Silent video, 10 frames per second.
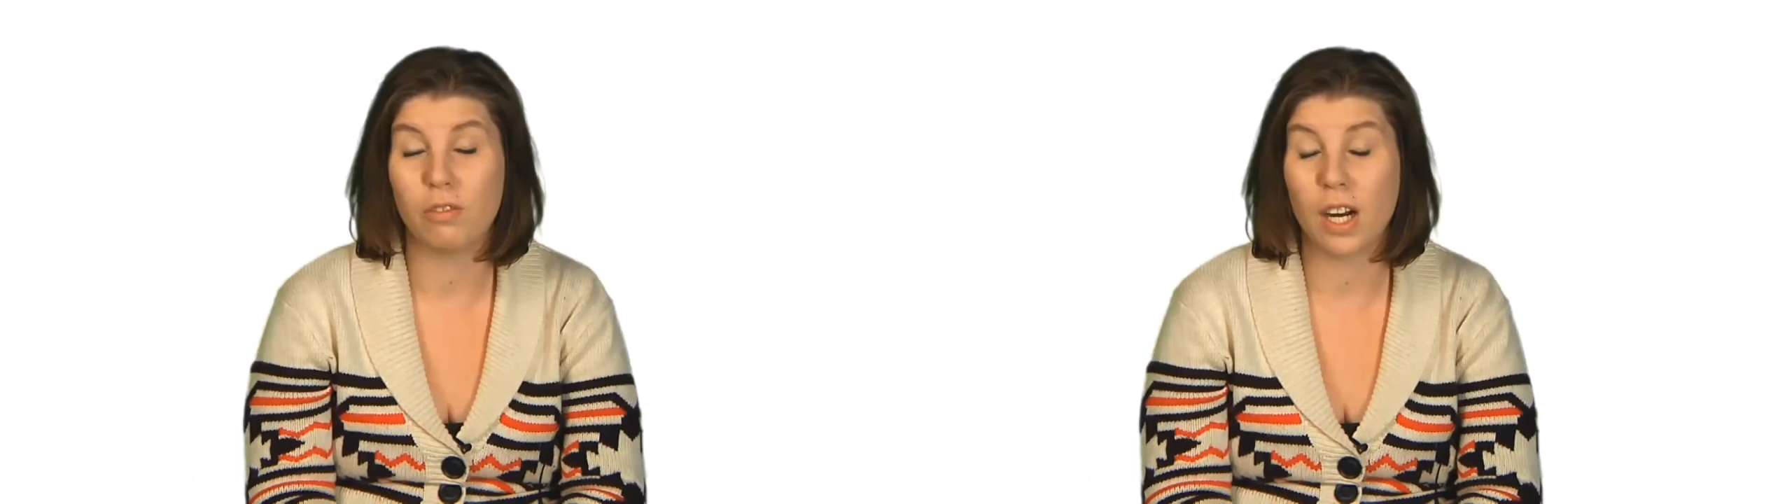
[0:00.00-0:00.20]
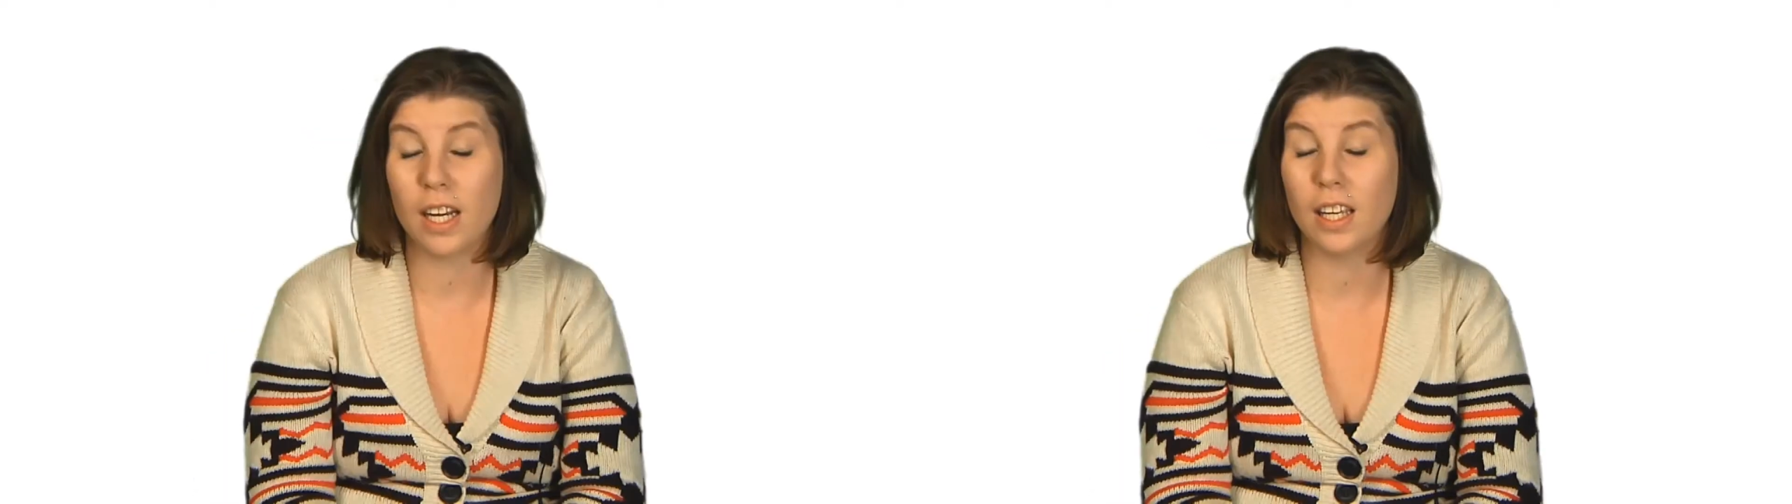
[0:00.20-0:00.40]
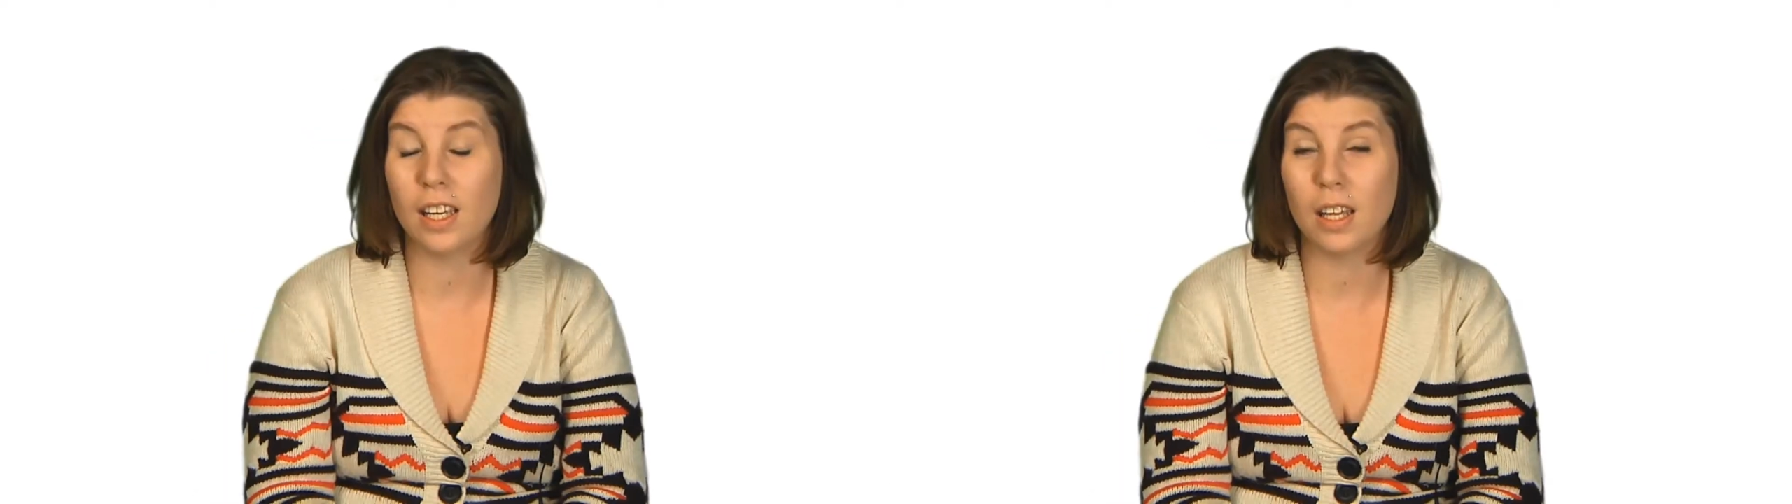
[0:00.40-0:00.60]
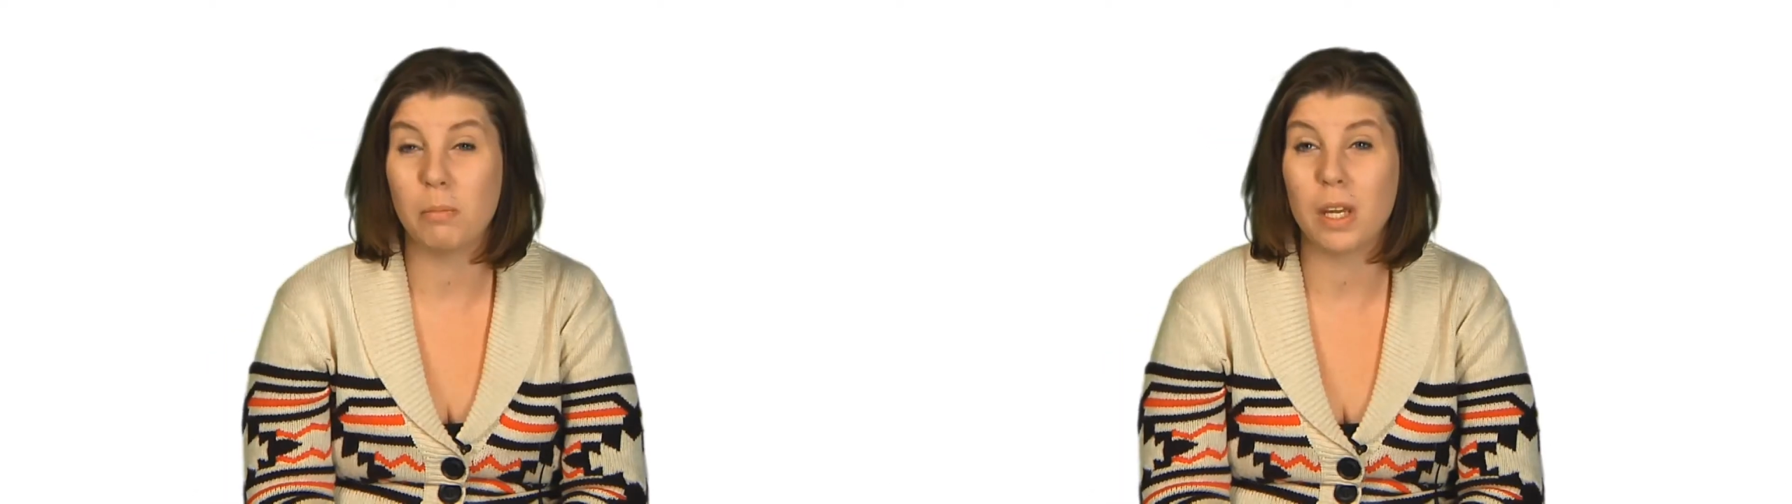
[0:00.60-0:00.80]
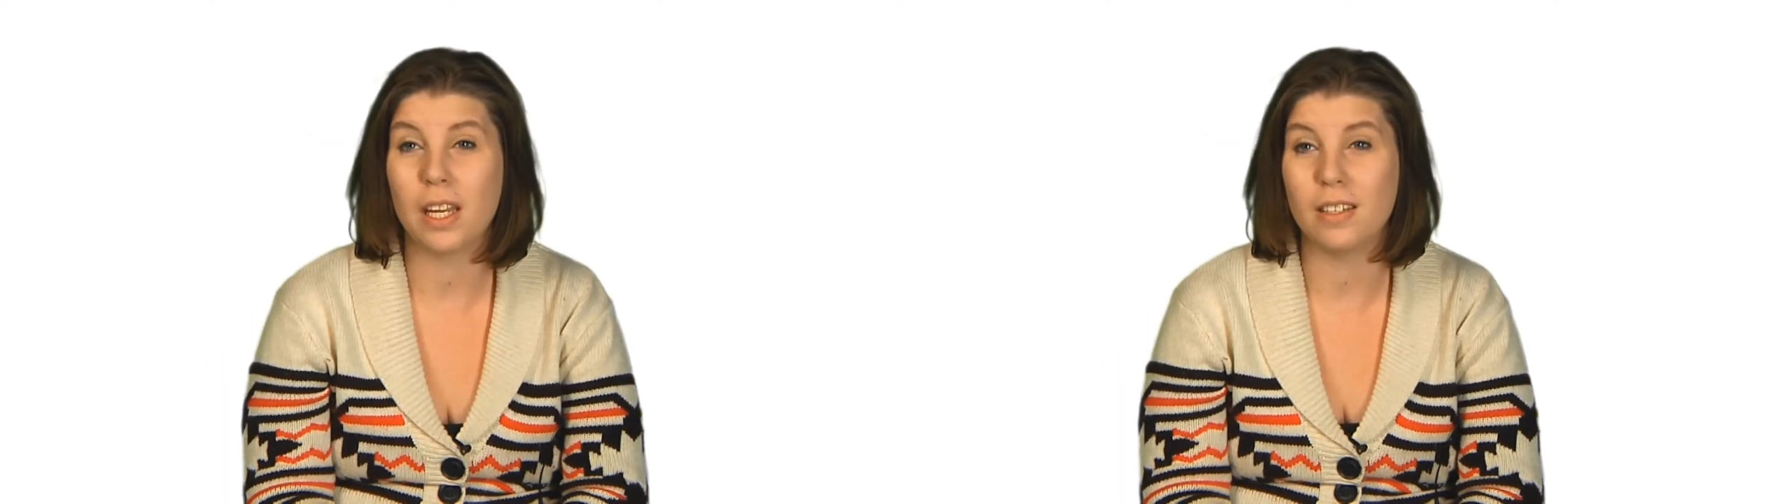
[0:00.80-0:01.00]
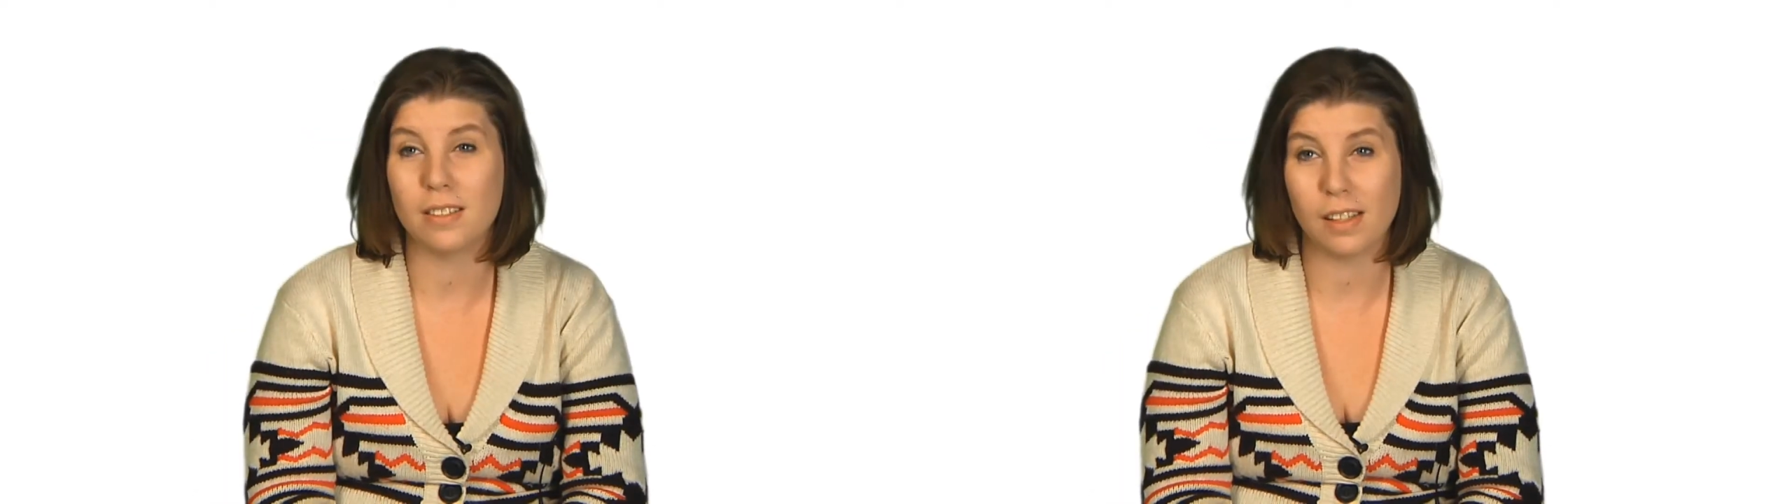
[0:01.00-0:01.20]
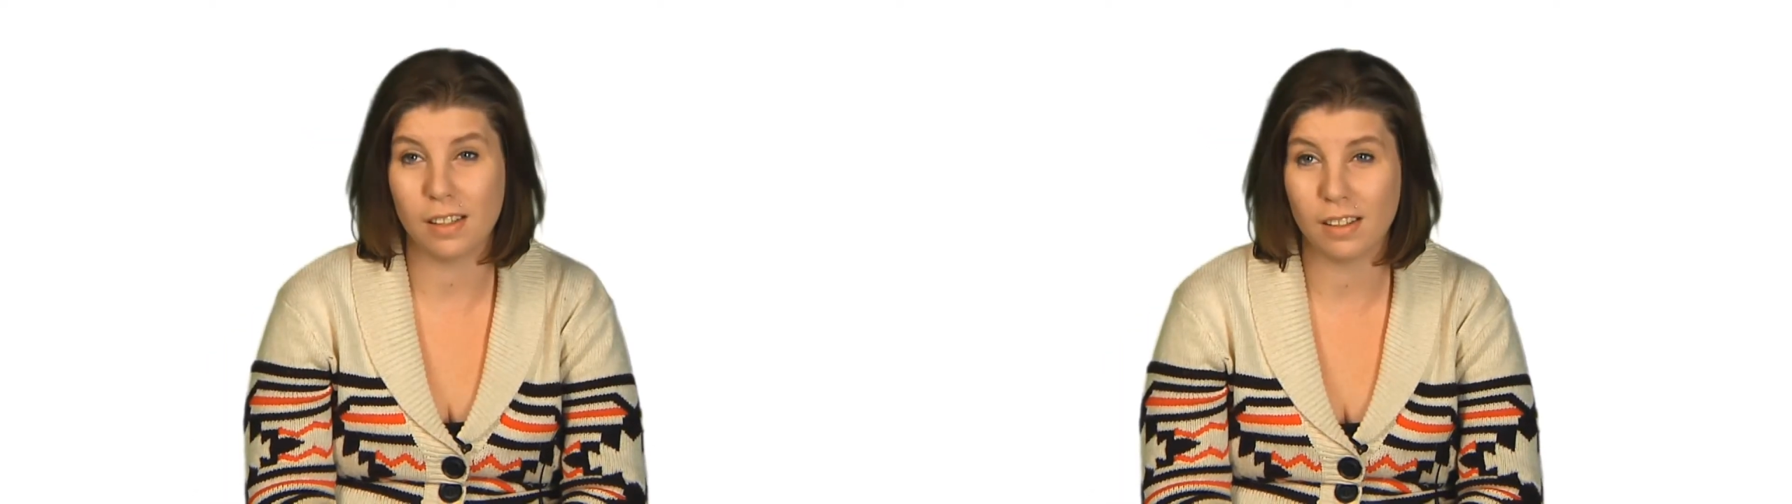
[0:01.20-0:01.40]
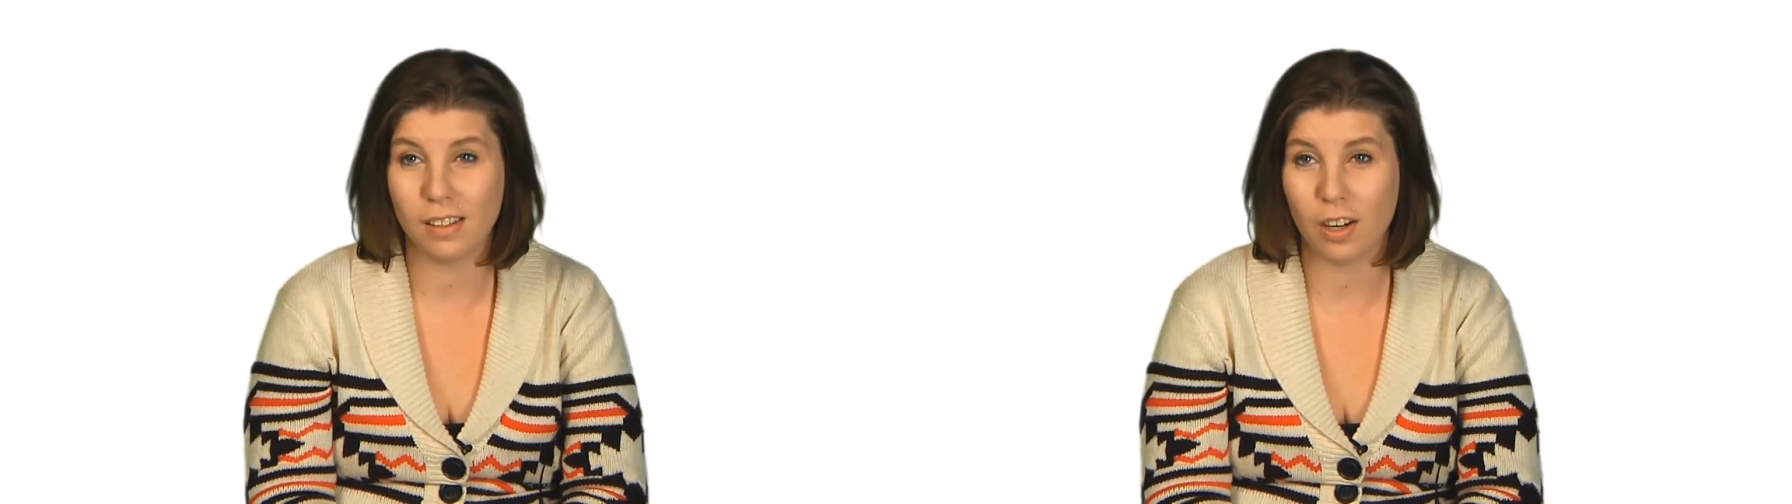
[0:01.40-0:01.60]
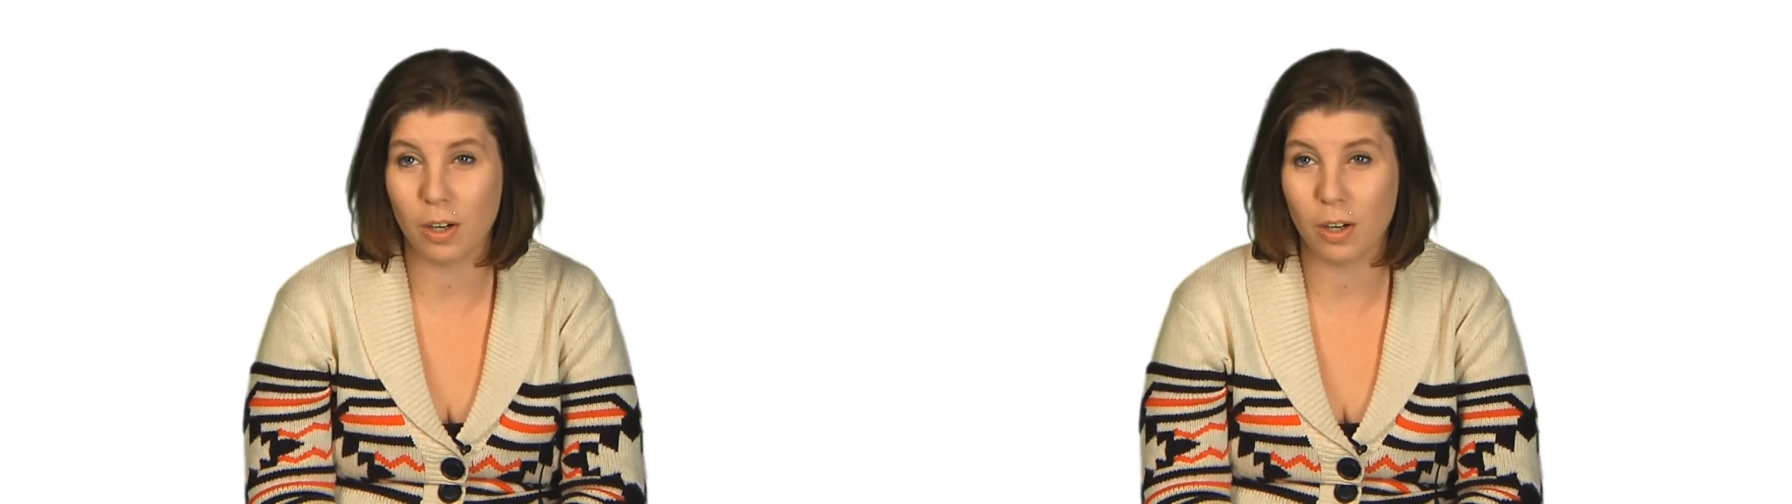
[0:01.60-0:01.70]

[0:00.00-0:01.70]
Writing and painting